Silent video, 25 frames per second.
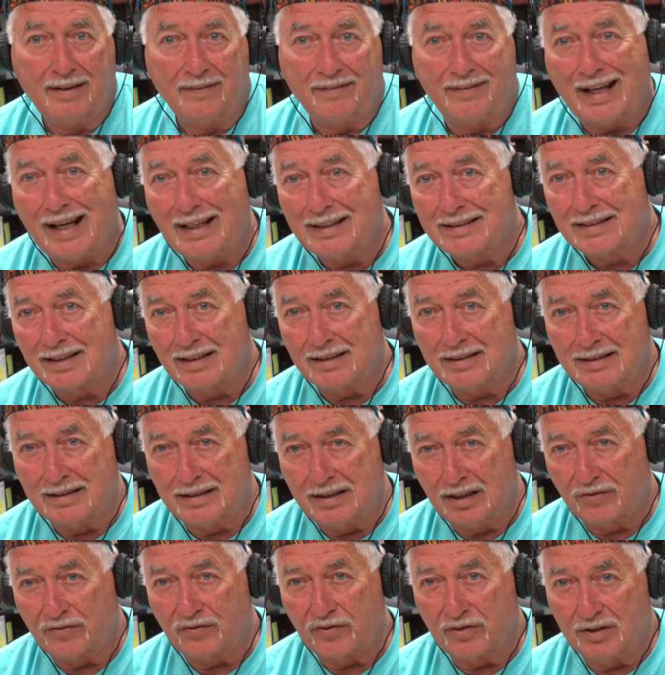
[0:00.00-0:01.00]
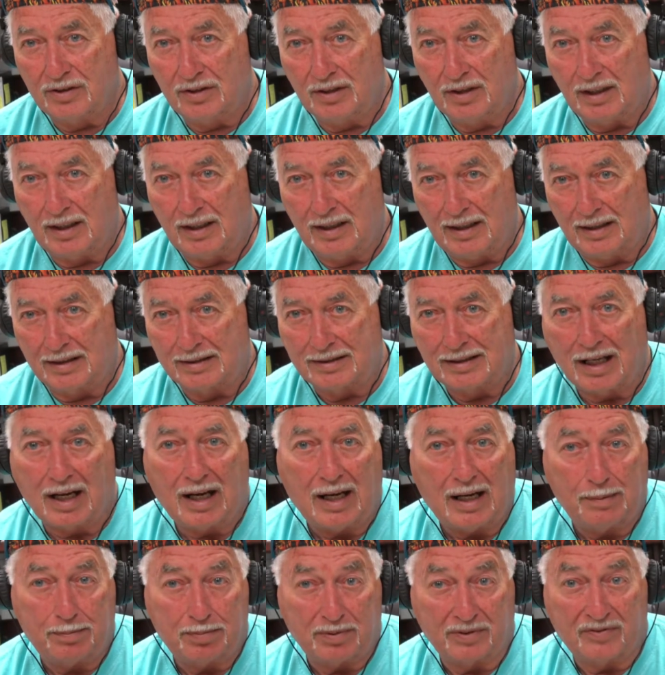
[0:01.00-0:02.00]
That's a different
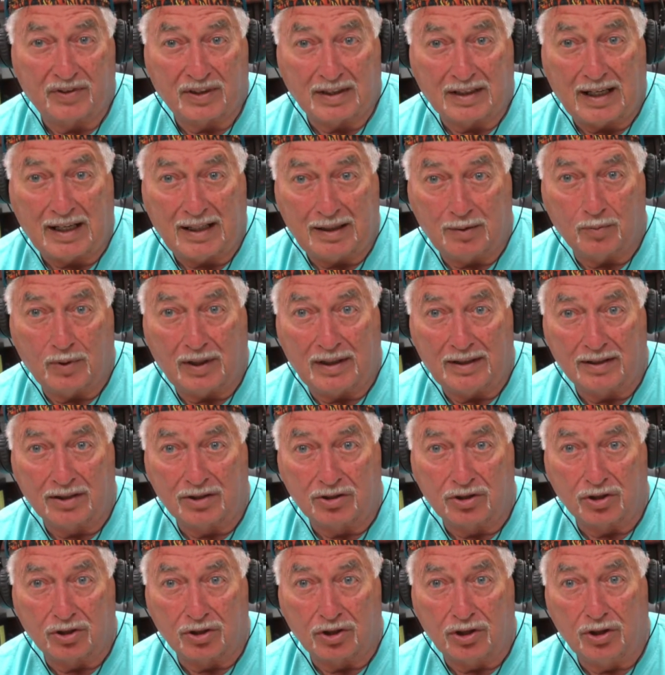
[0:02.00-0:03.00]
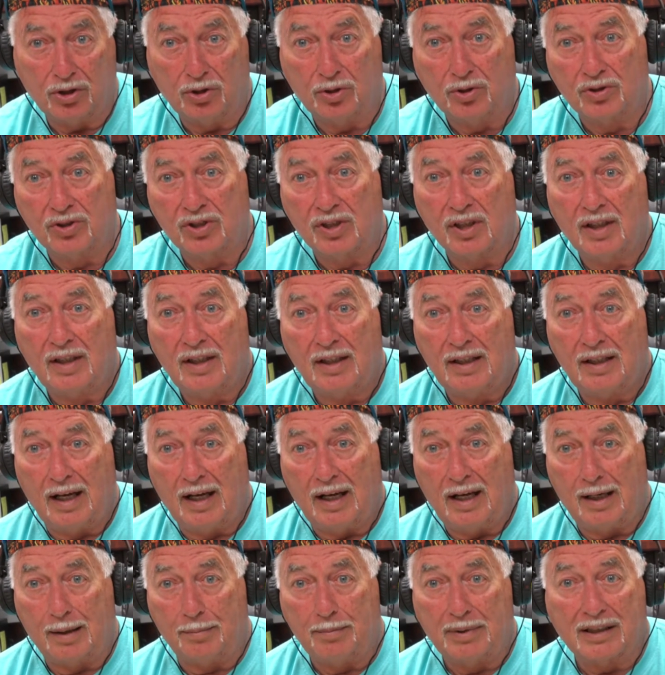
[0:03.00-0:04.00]
type of a gateway that you use
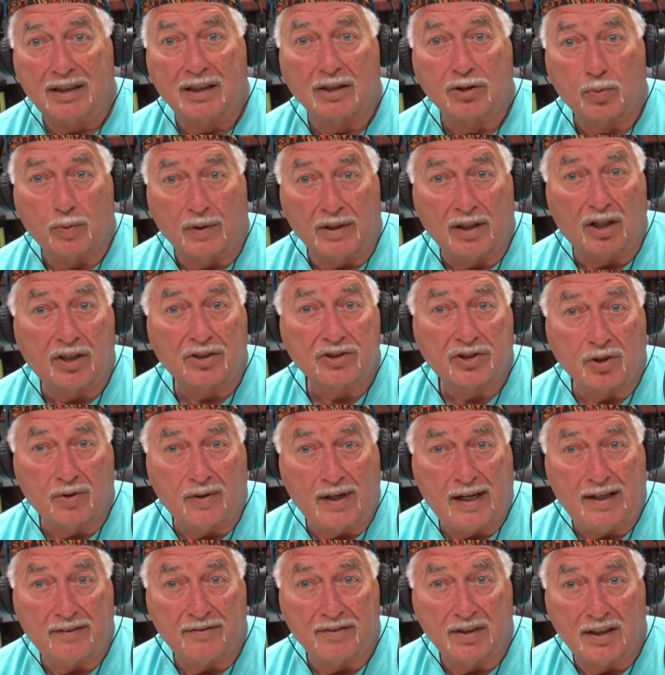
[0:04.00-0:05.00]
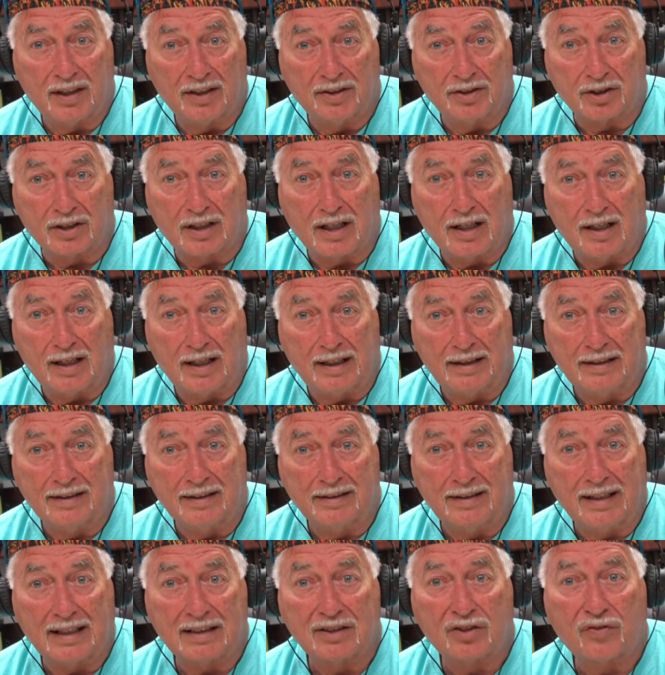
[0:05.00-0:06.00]
because we also have the other kind,
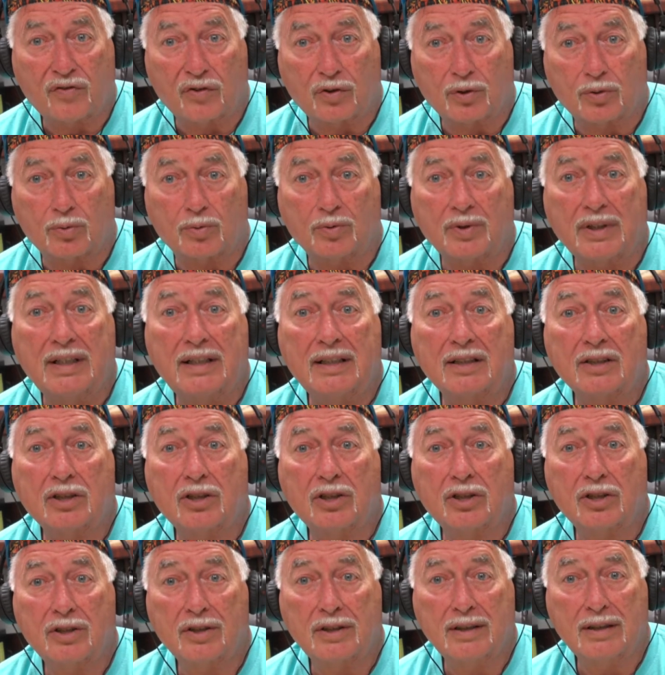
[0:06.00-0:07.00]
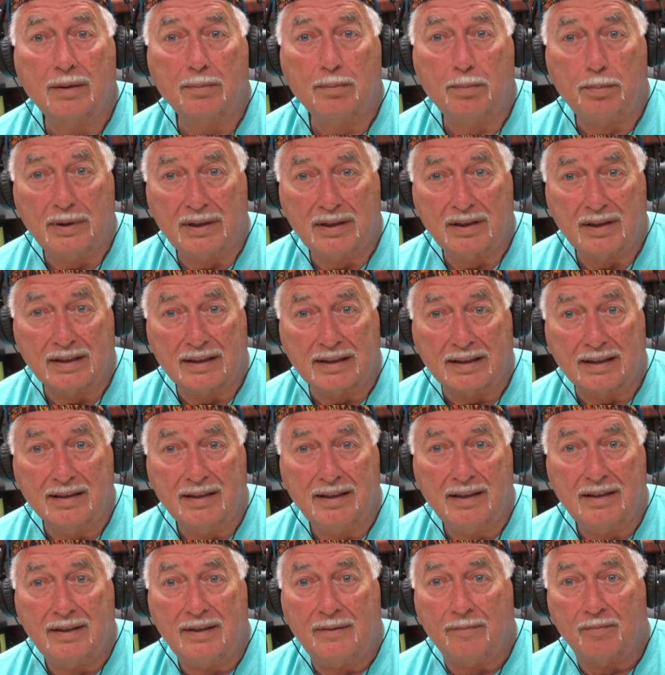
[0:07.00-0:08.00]
and that's for reoccurring billing.
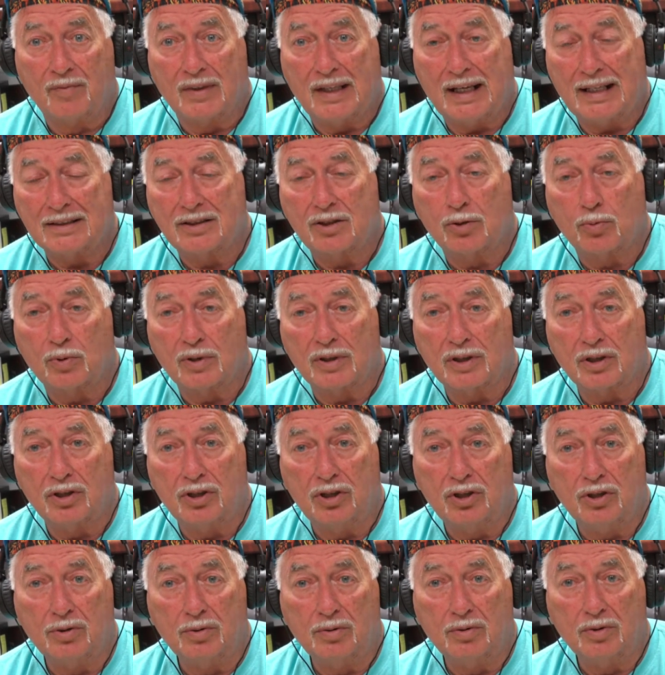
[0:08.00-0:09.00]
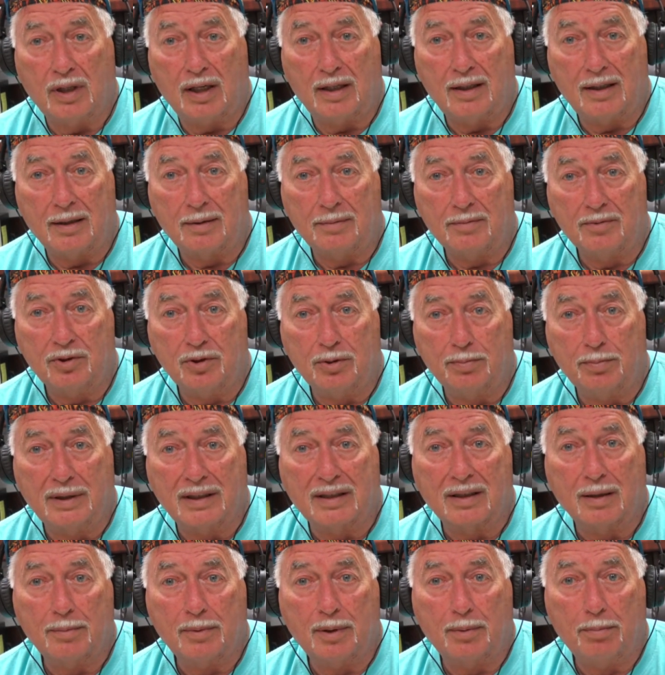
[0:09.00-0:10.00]
That's where you
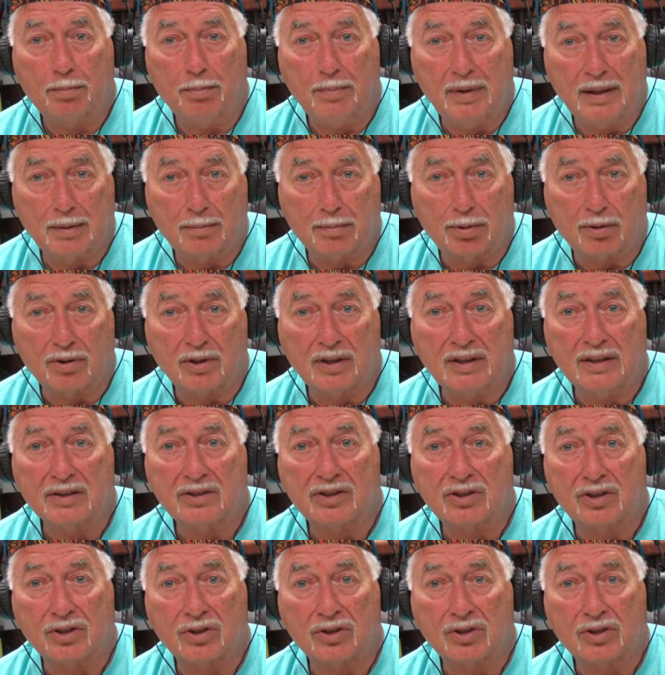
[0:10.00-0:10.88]
become a member, and it's a